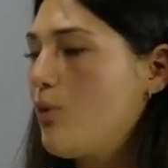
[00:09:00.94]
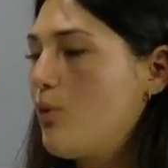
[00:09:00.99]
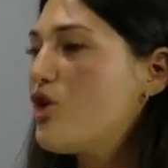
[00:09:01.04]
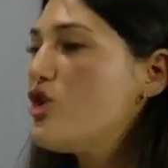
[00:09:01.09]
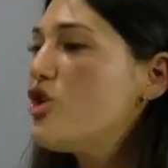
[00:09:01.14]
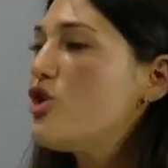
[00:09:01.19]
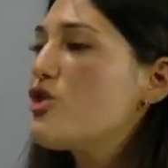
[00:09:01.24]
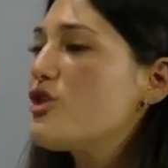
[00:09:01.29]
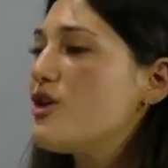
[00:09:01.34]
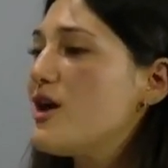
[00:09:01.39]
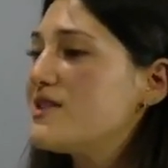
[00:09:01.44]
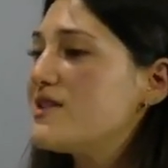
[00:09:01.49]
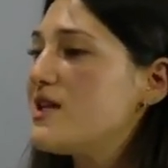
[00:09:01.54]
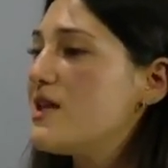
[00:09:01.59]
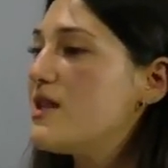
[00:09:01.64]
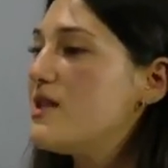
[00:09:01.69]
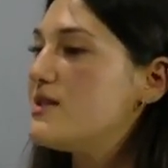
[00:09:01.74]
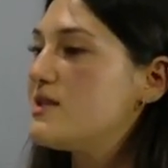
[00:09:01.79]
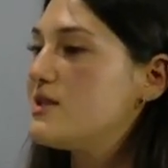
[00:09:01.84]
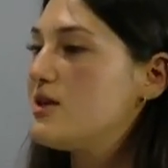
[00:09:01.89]
thoughts on
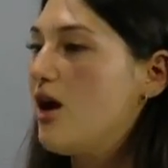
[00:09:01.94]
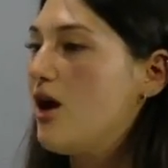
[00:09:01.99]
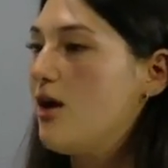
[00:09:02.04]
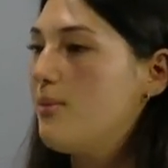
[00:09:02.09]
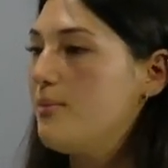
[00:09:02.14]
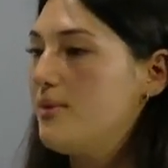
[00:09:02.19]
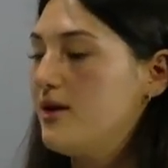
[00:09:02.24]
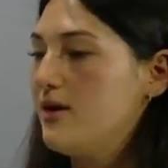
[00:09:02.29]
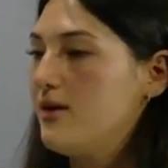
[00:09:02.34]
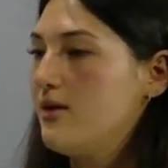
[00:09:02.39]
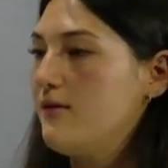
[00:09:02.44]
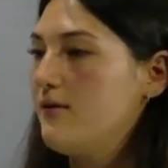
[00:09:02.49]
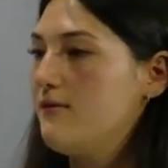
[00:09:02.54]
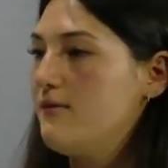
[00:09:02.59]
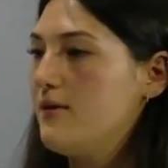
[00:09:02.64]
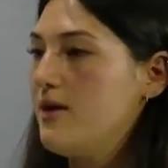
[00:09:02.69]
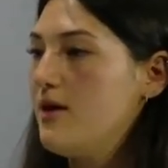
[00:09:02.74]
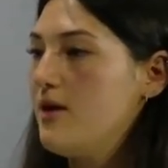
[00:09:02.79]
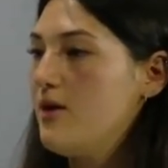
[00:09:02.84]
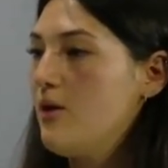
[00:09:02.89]
this topic of
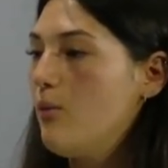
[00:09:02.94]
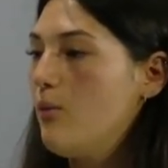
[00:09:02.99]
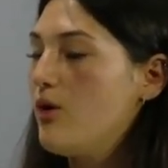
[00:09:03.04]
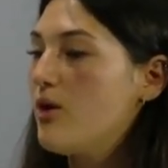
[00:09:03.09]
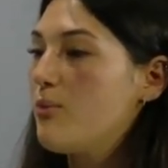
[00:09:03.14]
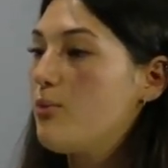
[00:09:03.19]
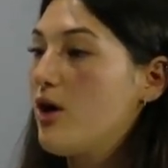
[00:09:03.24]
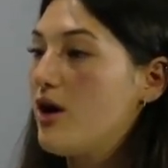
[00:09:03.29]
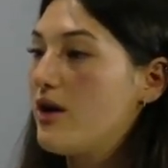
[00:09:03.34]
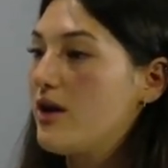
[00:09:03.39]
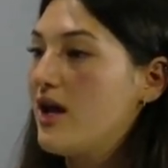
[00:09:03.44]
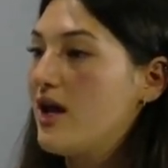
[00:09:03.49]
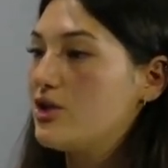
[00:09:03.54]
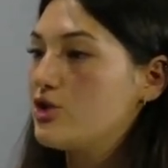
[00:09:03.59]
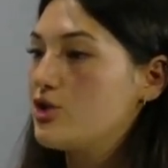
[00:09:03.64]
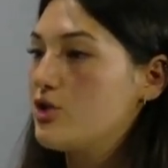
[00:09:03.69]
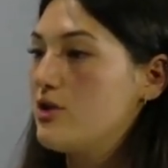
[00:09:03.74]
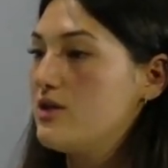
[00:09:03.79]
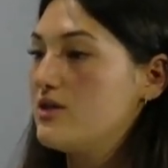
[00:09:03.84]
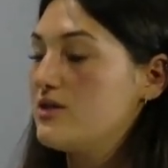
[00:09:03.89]
where broadcast
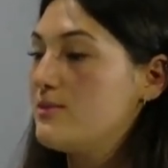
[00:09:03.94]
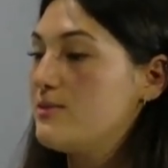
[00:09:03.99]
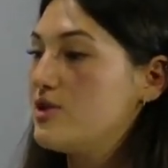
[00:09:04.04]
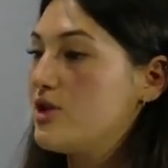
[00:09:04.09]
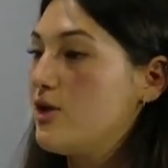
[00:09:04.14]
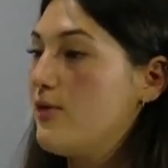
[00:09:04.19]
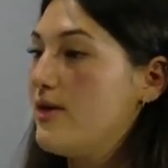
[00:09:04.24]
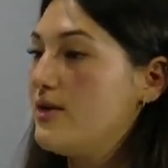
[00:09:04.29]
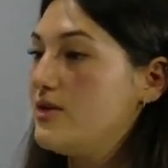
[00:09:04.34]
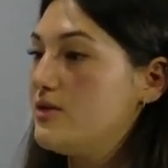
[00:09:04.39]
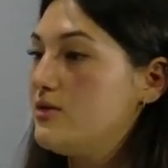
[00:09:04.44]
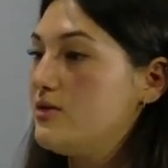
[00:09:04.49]
journalism is going